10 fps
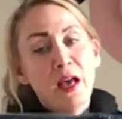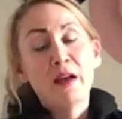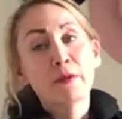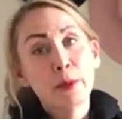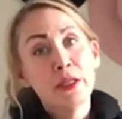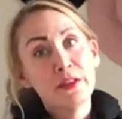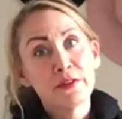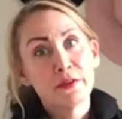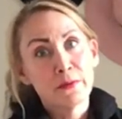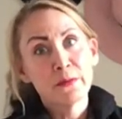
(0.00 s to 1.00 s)
everybody
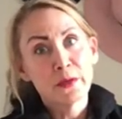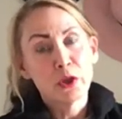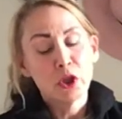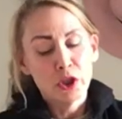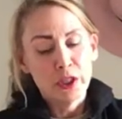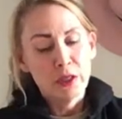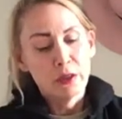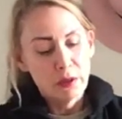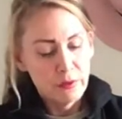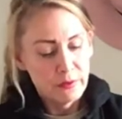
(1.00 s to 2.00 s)
deserves a good
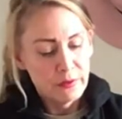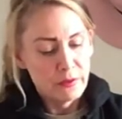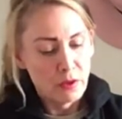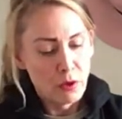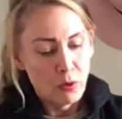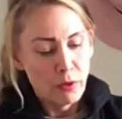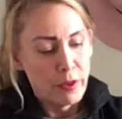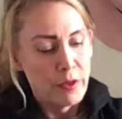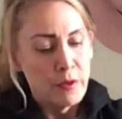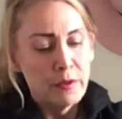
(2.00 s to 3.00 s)
deal. So
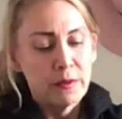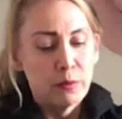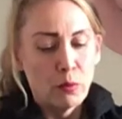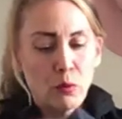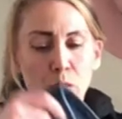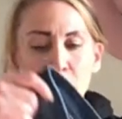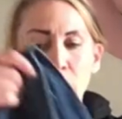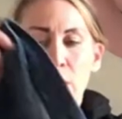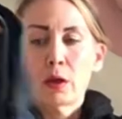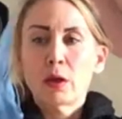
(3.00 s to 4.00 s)
these
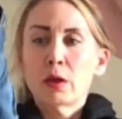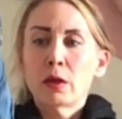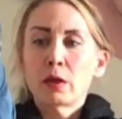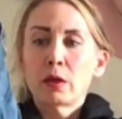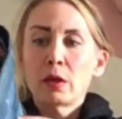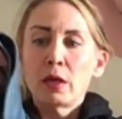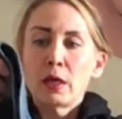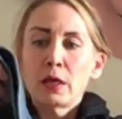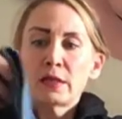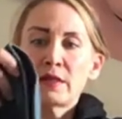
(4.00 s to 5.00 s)
were
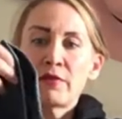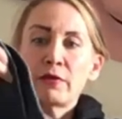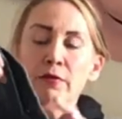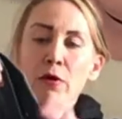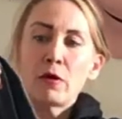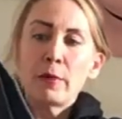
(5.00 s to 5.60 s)
seven for all